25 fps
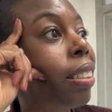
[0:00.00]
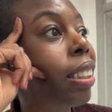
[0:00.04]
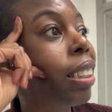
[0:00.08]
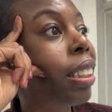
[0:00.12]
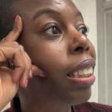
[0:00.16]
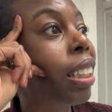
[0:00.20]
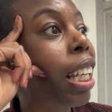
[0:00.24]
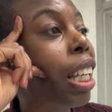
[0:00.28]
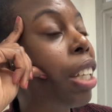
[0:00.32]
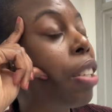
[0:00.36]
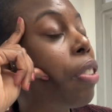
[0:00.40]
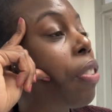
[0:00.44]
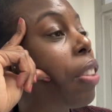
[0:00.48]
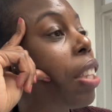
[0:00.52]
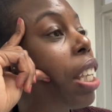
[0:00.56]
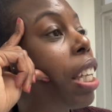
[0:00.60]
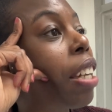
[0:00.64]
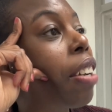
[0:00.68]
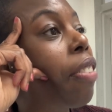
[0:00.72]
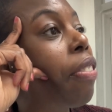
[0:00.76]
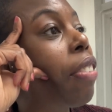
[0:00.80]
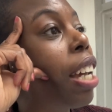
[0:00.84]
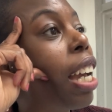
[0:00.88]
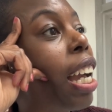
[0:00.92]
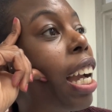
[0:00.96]
Can you
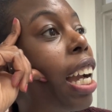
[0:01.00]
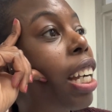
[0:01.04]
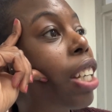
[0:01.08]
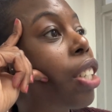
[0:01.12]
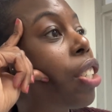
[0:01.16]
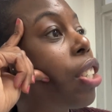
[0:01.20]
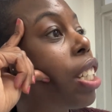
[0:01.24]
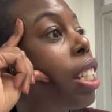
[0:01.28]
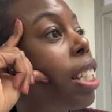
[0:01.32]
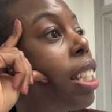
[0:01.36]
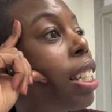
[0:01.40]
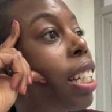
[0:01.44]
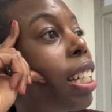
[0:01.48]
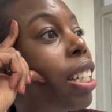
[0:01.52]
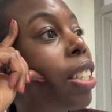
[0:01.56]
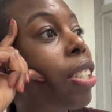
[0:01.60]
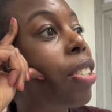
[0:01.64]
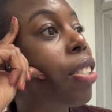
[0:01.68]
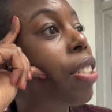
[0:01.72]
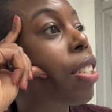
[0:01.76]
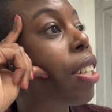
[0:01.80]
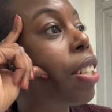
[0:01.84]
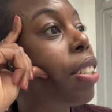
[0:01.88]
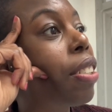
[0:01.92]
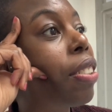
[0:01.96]
think of an action? Yes
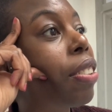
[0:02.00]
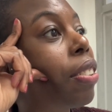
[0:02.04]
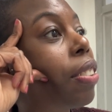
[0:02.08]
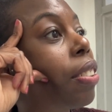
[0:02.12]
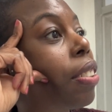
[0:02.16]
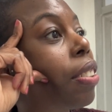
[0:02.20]
or no?